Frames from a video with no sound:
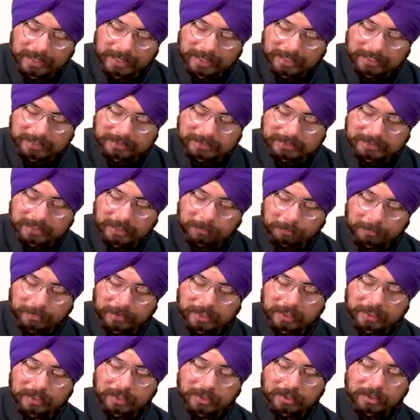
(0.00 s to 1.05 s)

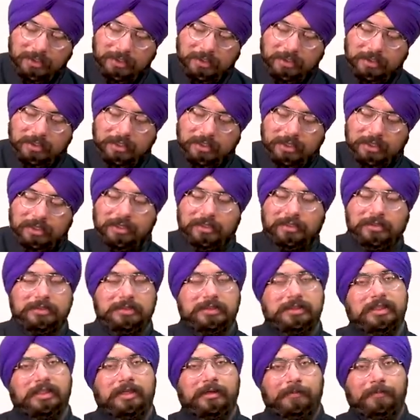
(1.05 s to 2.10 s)
accepted
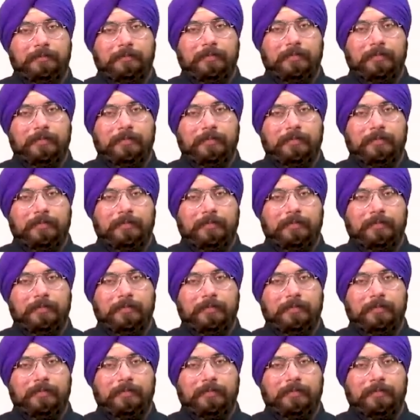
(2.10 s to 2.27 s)
currency.